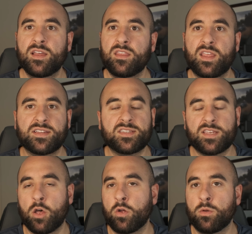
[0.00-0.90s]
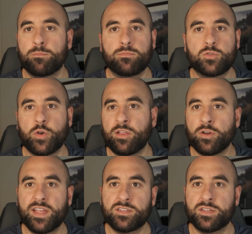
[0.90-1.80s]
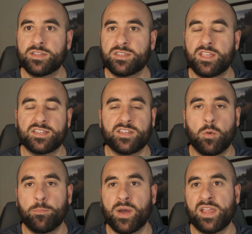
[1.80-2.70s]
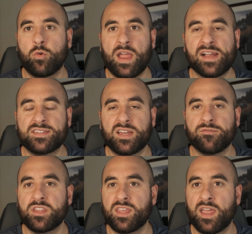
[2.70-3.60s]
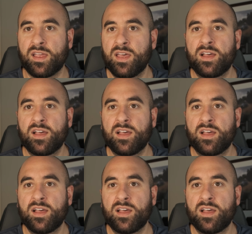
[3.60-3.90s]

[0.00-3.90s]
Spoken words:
They sell trailer hitches, they sell bike racks and everything.